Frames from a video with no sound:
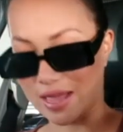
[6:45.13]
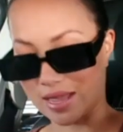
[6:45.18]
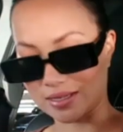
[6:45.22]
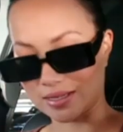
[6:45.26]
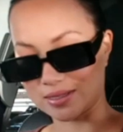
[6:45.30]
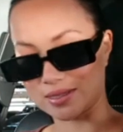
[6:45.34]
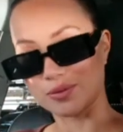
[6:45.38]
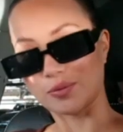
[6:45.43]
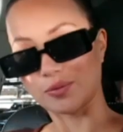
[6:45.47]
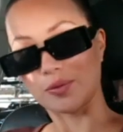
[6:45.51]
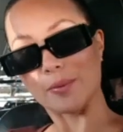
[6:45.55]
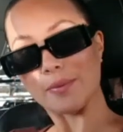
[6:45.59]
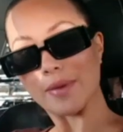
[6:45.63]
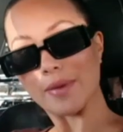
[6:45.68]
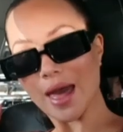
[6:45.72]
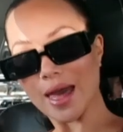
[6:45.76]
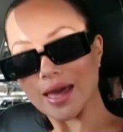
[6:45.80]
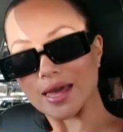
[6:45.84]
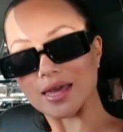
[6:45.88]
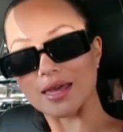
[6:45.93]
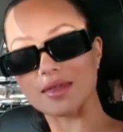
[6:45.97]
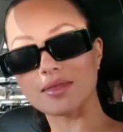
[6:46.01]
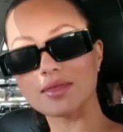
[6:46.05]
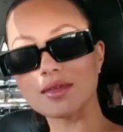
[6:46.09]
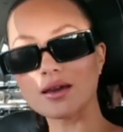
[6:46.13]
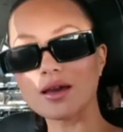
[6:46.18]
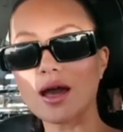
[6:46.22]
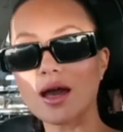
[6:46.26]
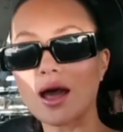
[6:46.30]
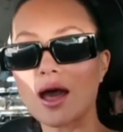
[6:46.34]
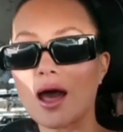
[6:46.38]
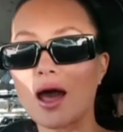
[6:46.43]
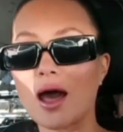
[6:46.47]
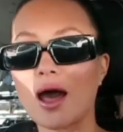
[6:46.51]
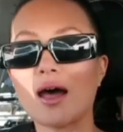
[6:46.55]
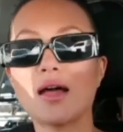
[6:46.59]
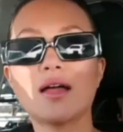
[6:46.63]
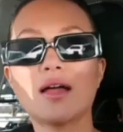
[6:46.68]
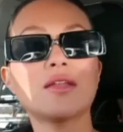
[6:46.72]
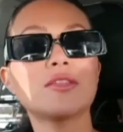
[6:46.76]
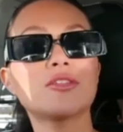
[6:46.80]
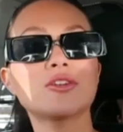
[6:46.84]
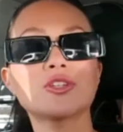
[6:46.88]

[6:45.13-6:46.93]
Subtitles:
guys, we're back in the car.